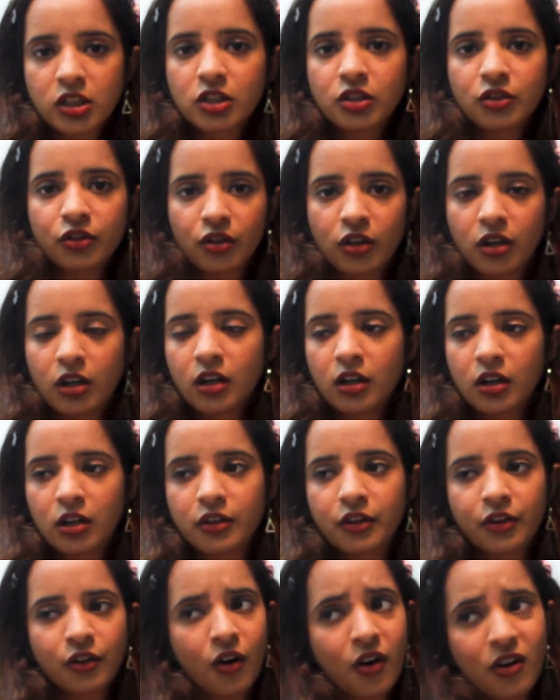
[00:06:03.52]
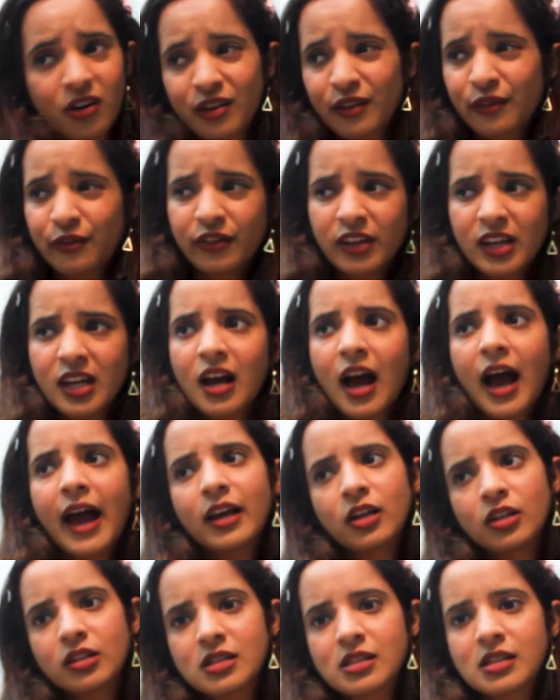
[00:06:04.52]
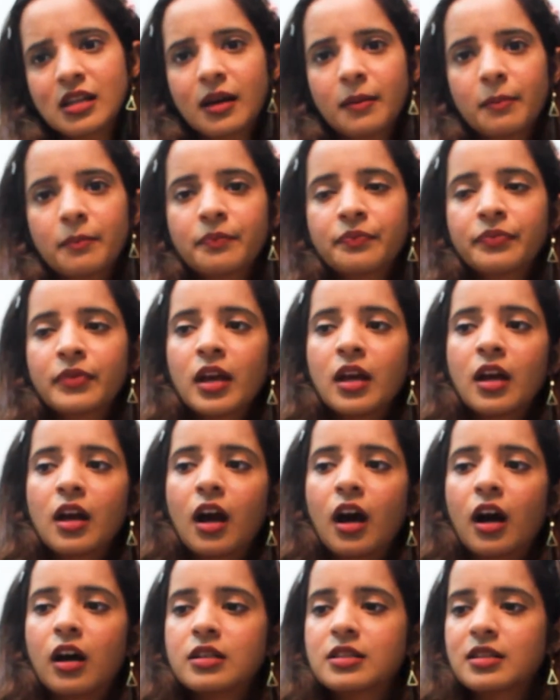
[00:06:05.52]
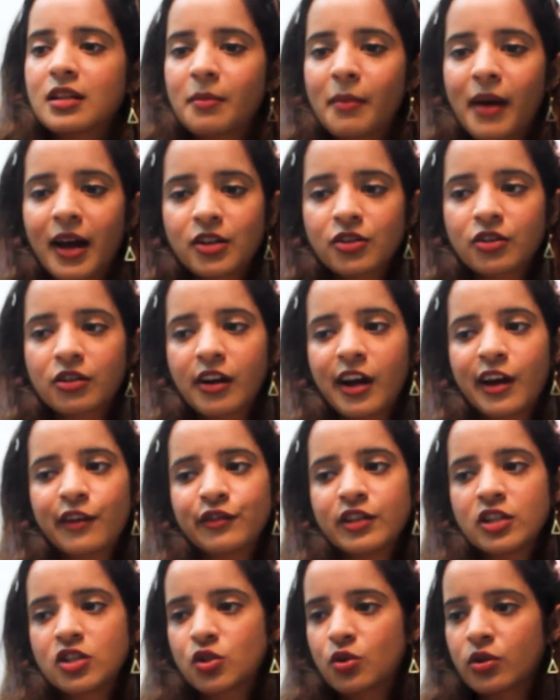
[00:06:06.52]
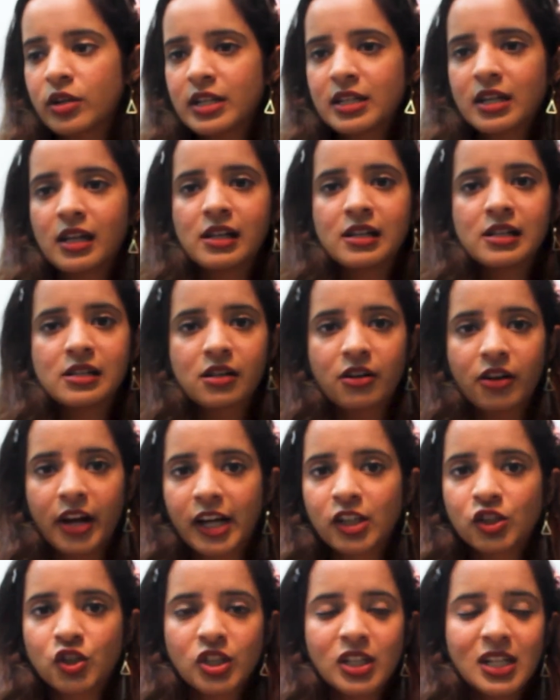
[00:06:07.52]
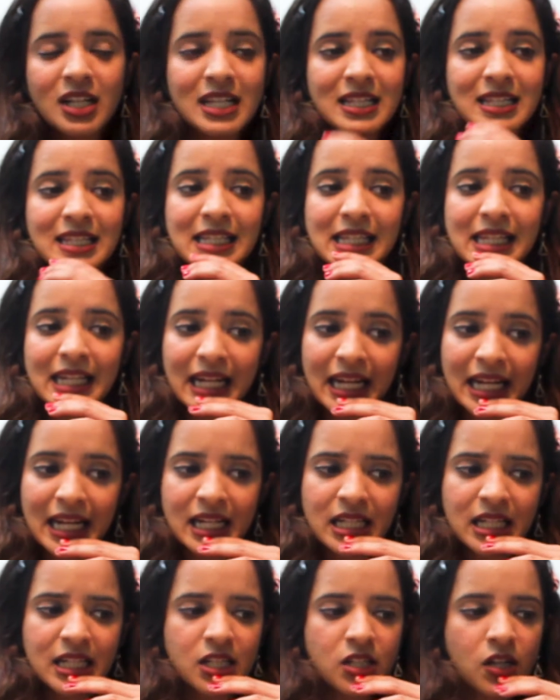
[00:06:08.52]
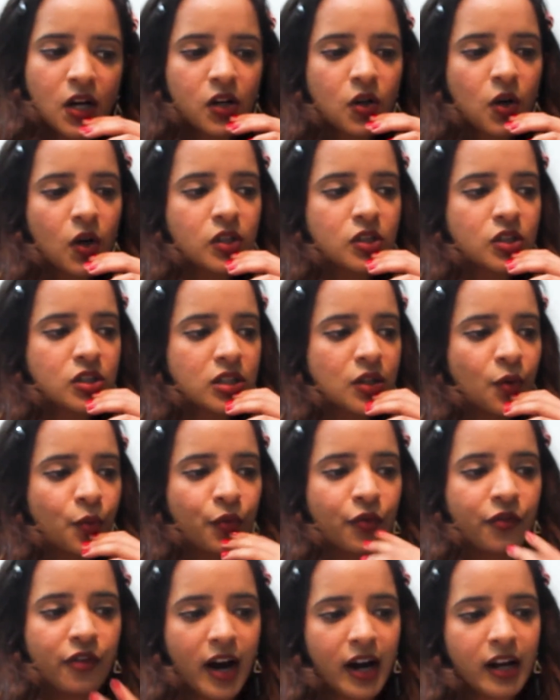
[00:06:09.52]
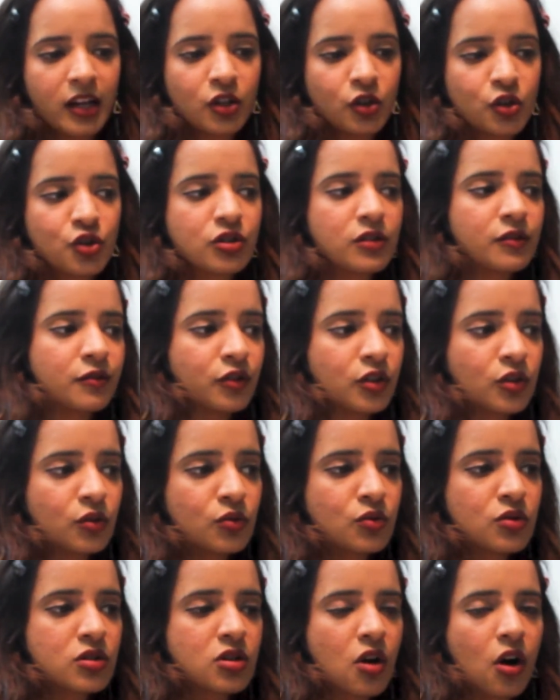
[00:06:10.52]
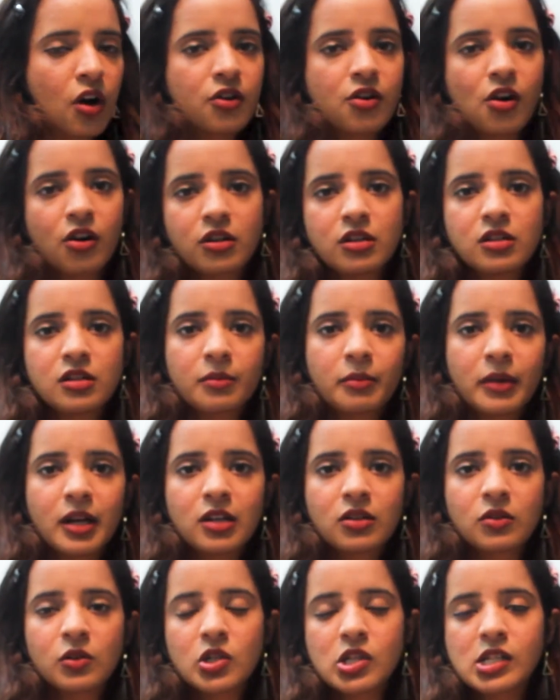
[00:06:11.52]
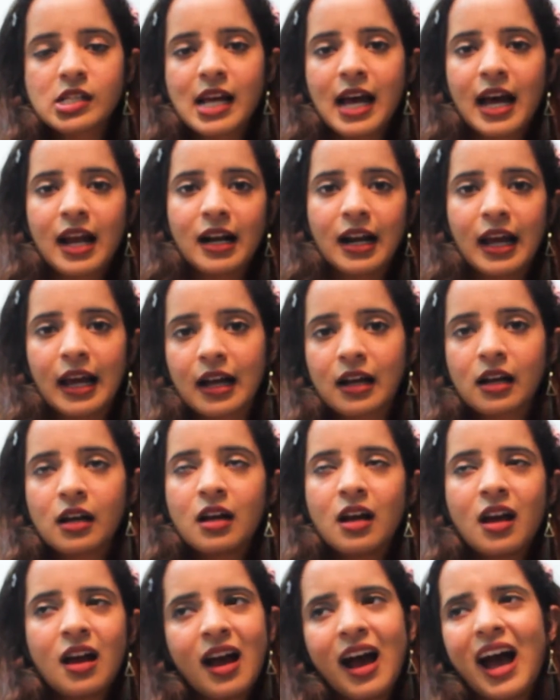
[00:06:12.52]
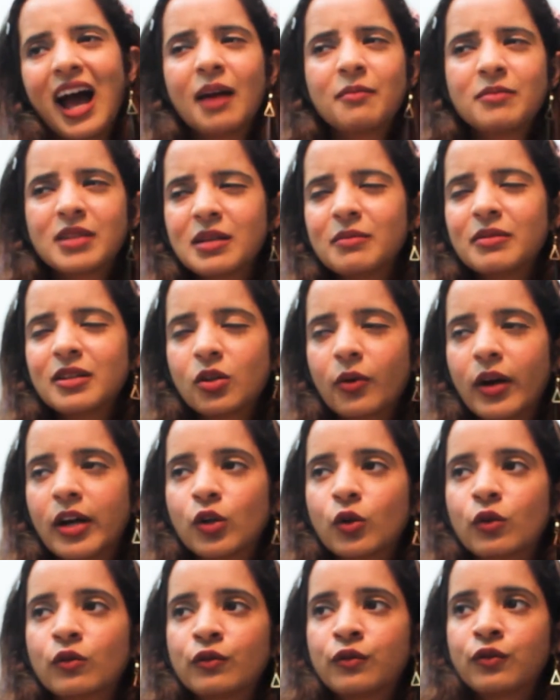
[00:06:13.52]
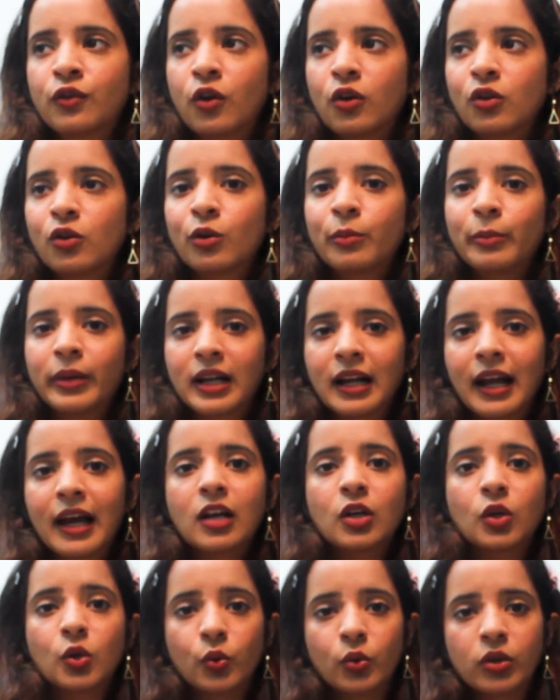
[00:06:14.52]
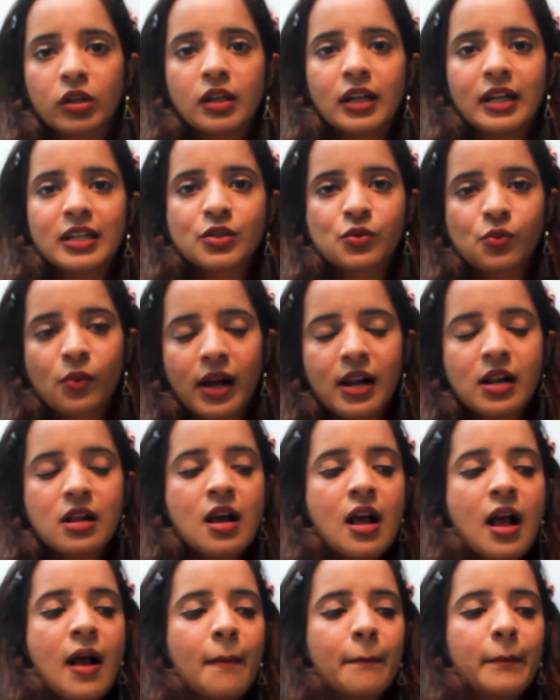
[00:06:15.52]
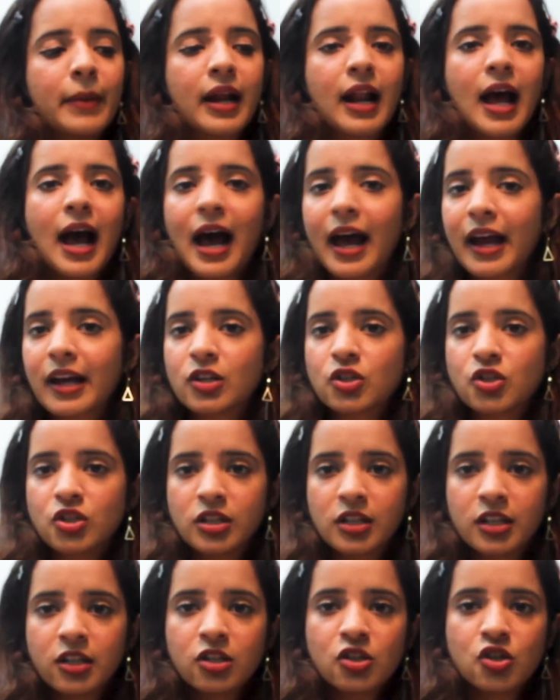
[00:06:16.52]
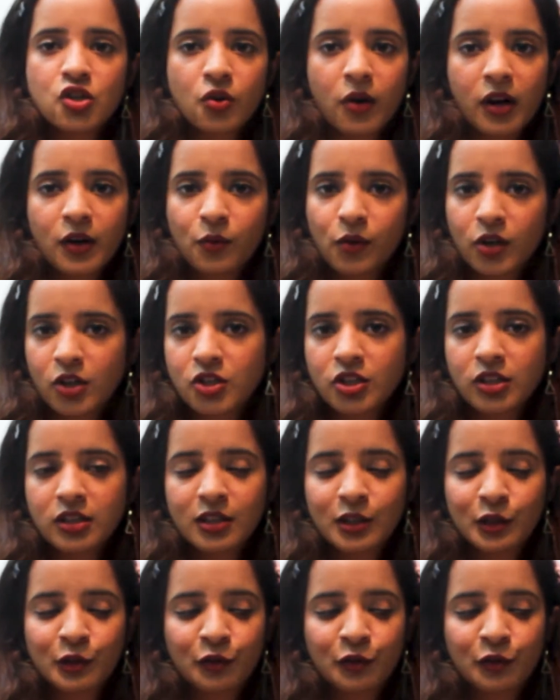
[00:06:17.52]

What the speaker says: choreography, I could say. Cinematography, storytelling, direction is great. It's not got very good reviews on Rotten Tomatoes, and like IMDb though I don't follow, but like Google as well. But I really enjoyed watching this